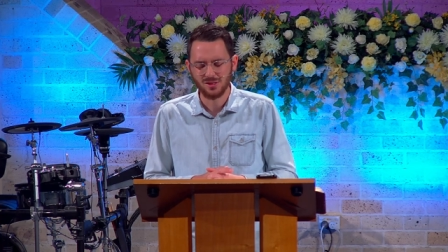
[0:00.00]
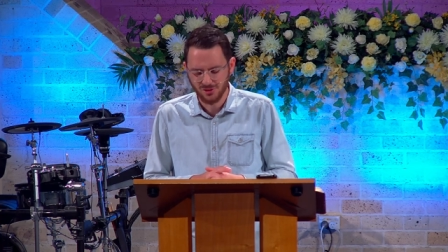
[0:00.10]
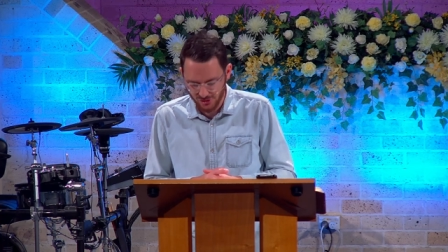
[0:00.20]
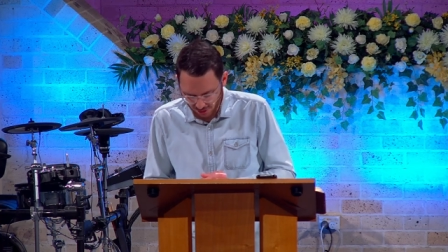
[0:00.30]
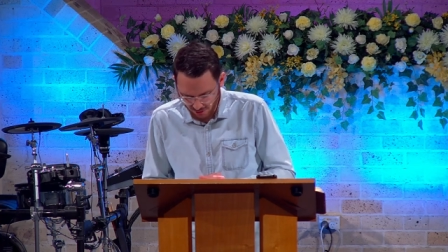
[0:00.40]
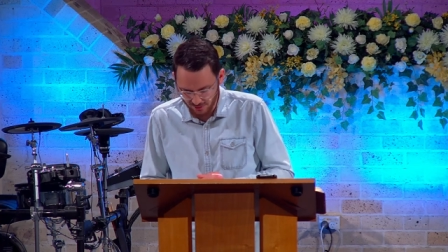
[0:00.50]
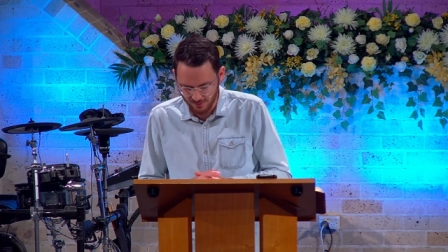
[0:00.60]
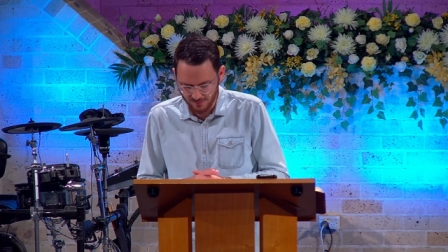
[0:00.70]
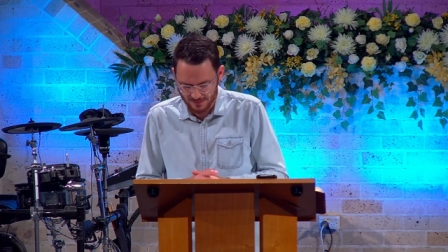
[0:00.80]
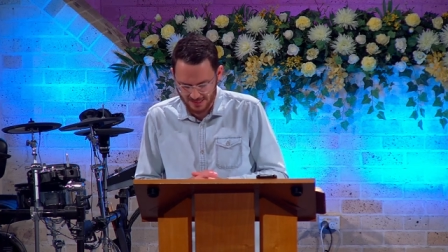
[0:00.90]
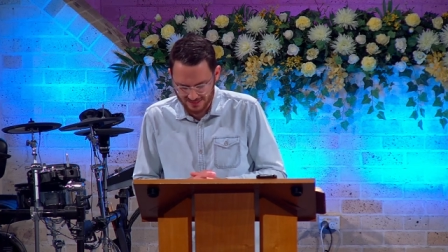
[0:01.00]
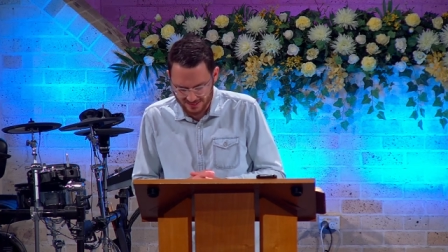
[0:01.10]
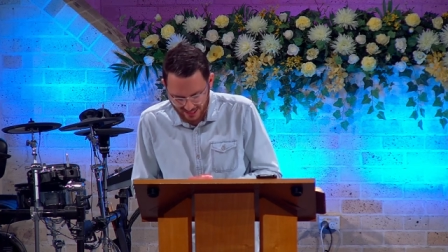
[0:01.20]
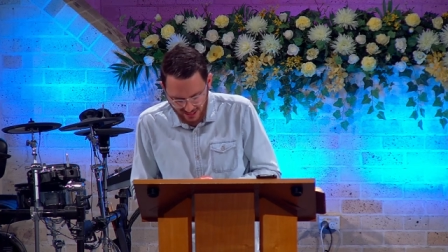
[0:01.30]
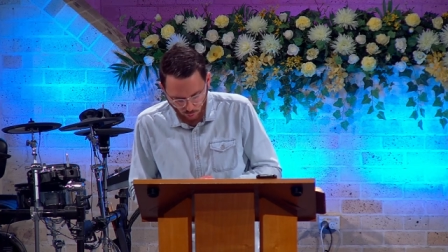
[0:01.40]
song,
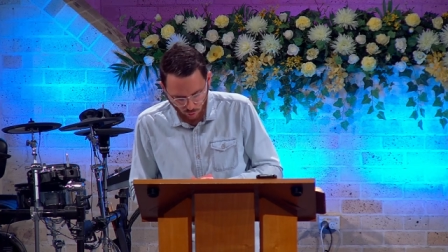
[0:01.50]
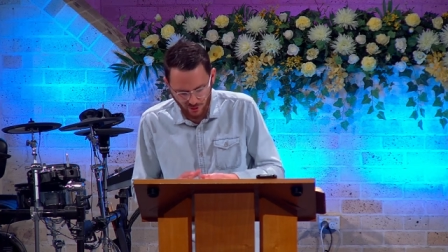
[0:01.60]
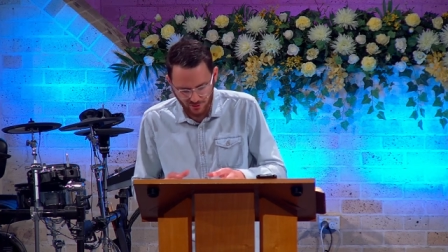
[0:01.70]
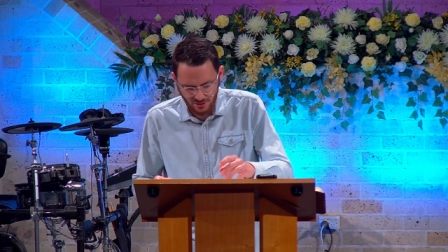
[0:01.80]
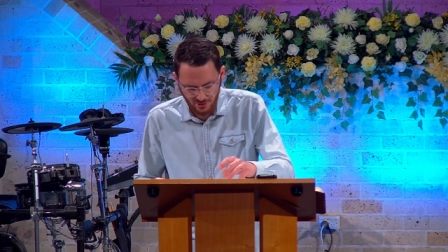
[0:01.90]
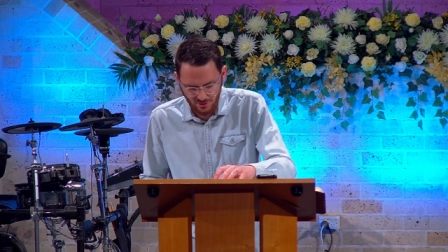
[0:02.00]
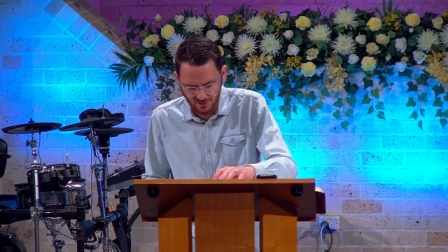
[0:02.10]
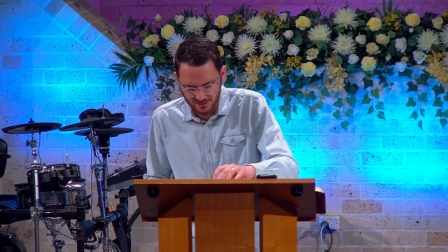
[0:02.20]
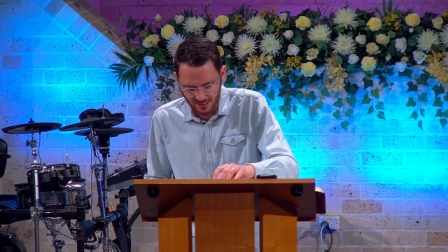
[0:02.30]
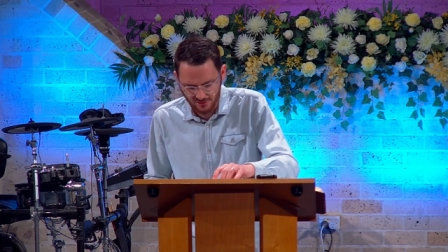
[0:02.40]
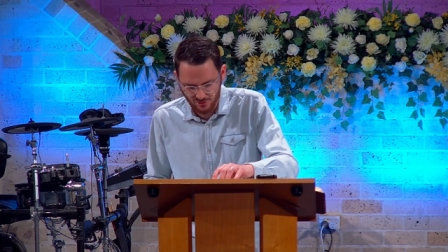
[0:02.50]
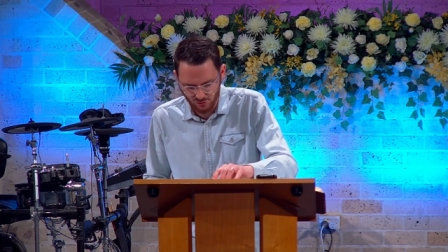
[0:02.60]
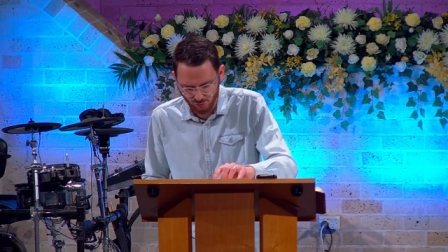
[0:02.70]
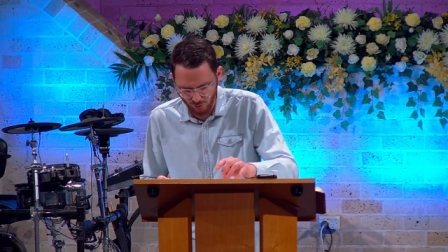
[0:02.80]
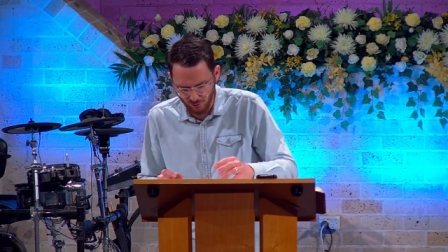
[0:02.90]
saying, Worthy you to take the
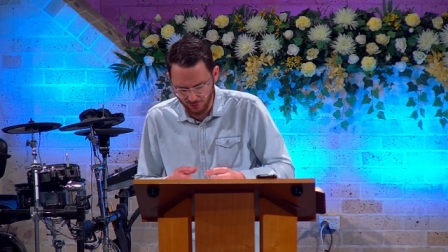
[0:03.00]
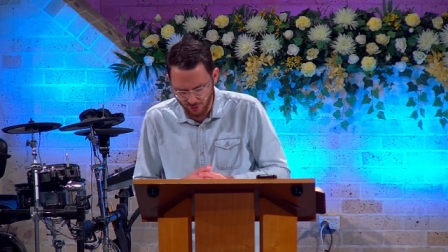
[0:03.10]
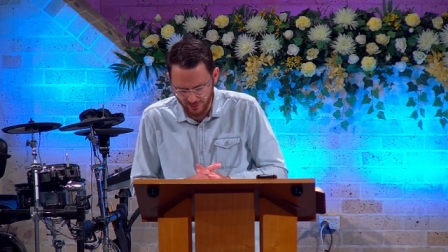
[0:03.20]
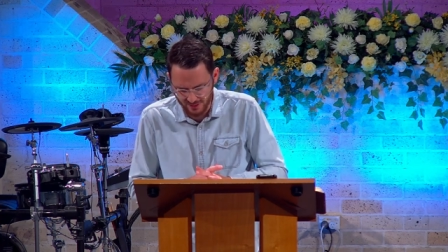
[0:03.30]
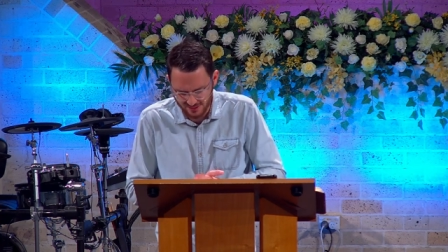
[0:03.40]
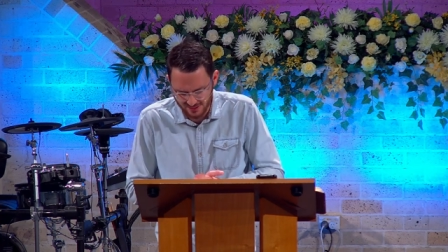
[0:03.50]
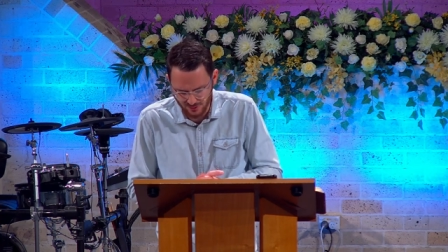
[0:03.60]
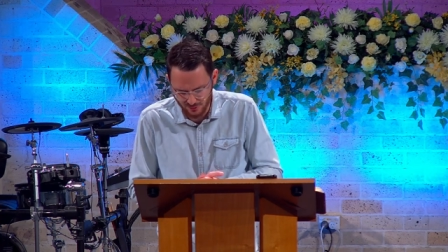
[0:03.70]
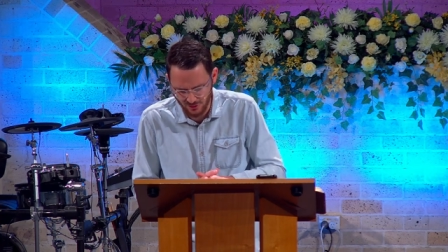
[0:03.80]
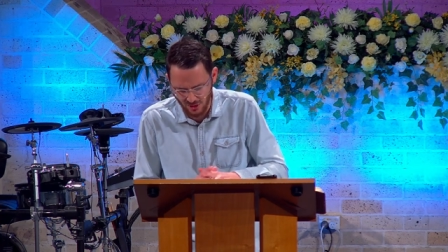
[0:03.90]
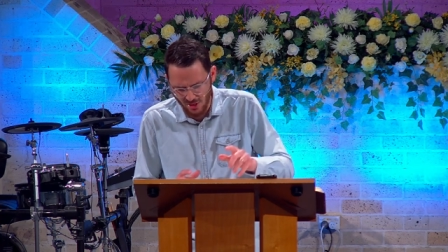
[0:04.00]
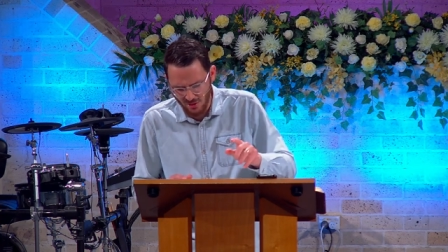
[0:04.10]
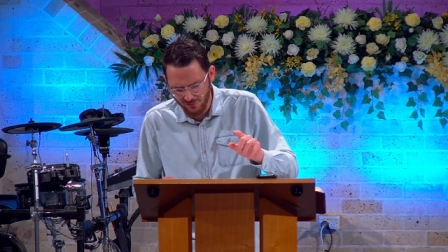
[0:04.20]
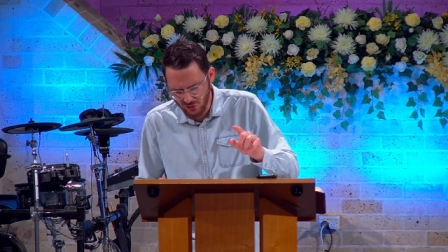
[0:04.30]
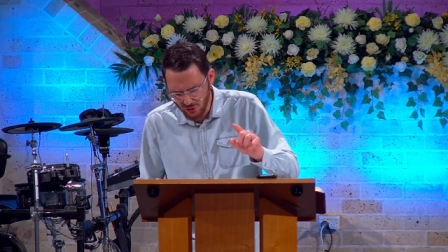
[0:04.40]
scroll and open its seals,
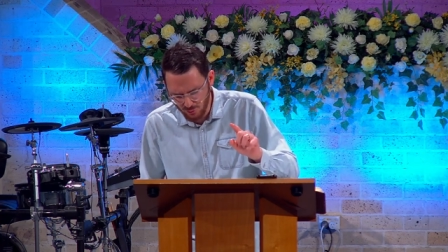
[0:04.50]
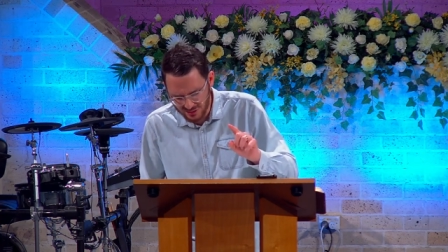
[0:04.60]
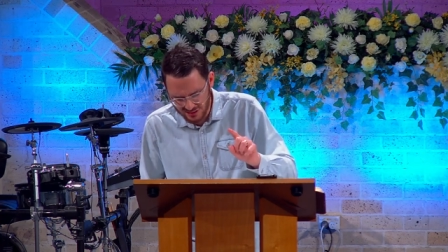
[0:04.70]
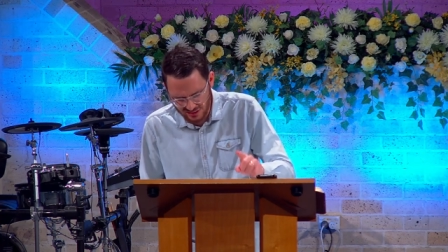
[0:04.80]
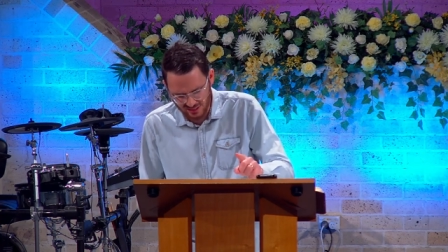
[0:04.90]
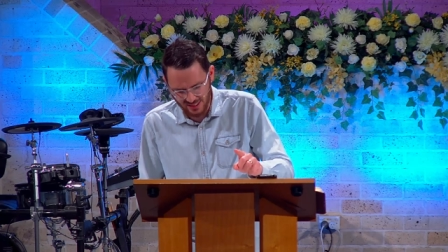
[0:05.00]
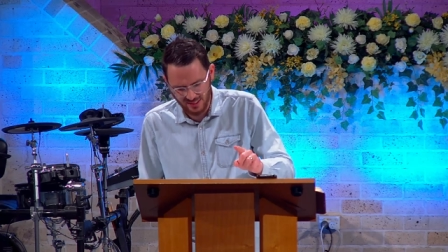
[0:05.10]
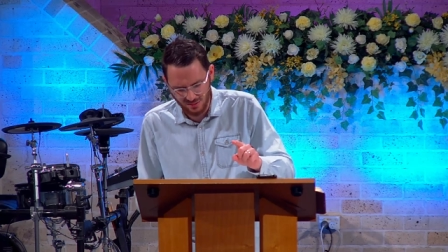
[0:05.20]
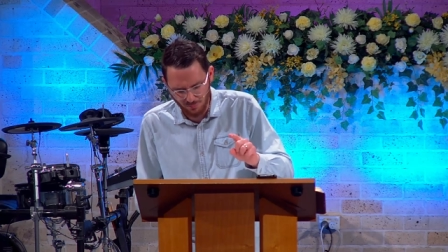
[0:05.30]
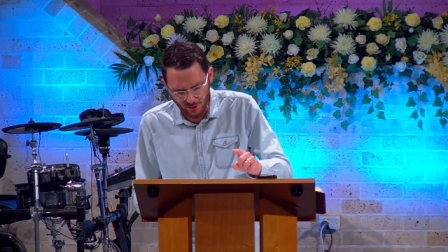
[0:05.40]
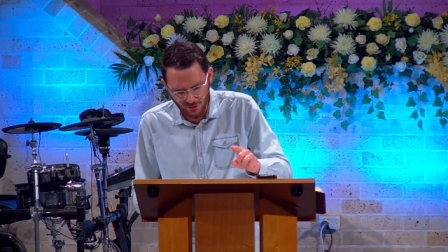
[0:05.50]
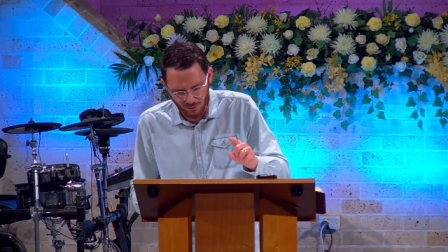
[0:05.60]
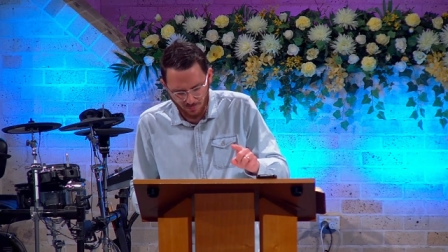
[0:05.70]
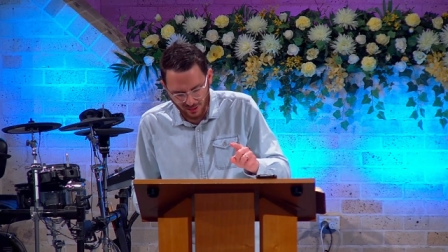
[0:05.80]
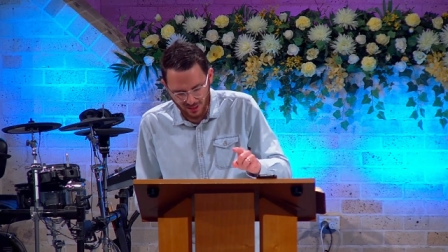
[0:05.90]
for you were slain, and by
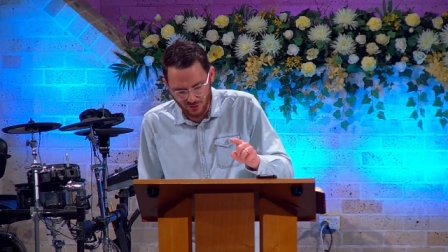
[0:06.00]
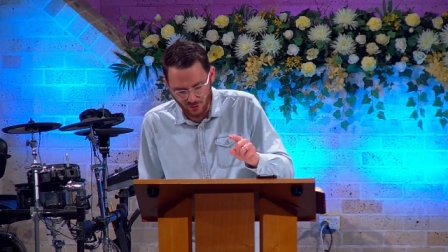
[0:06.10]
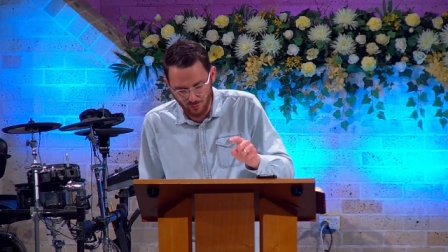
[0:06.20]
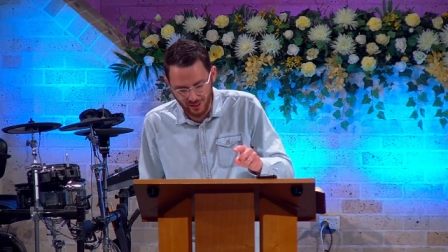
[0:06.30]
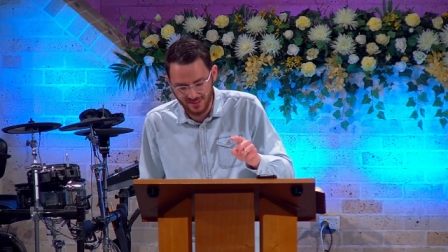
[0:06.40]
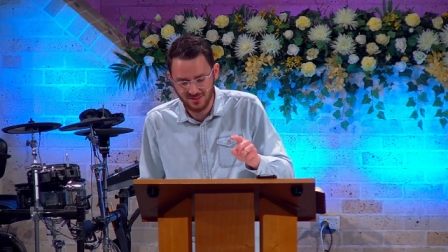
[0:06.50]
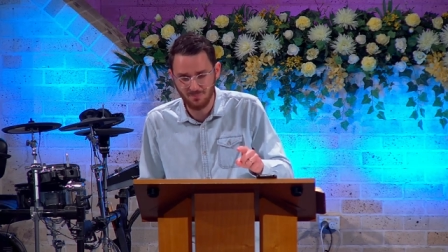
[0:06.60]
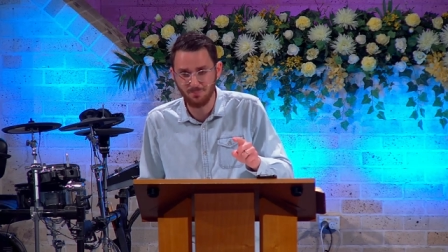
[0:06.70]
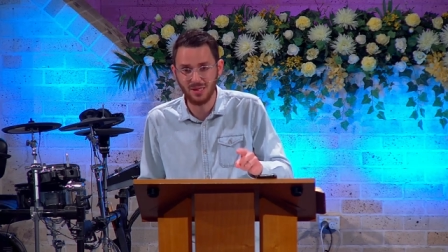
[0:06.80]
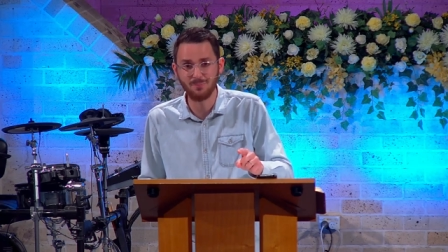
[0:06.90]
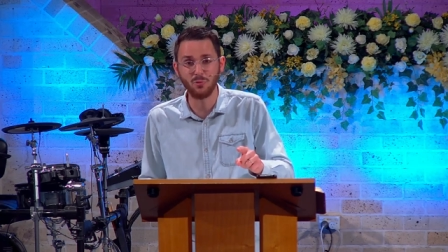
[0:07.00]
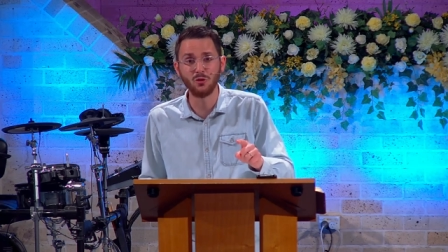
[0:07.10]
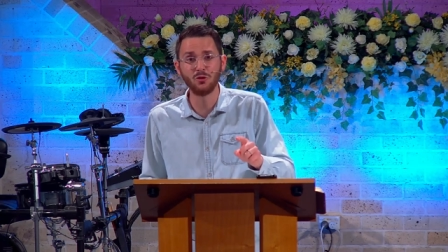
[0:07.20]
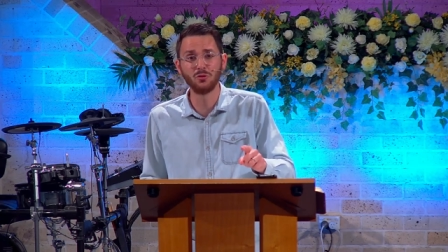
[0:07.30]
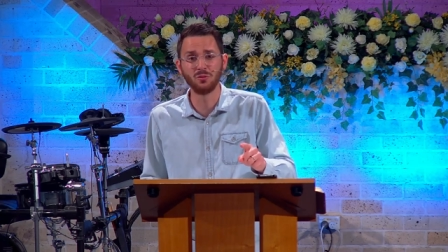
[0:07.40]
your blood you ransomed
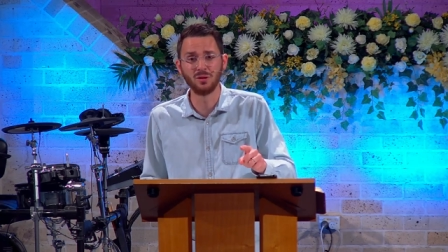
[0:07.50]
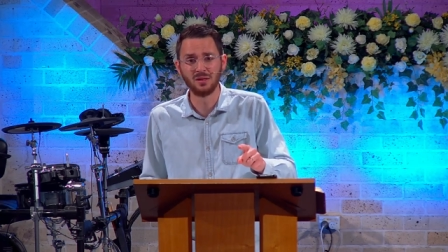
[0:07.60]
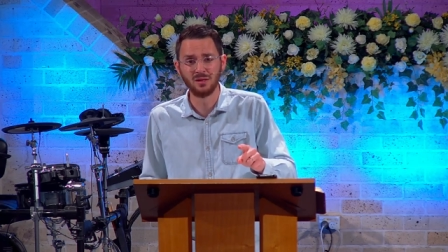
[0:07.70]
people who?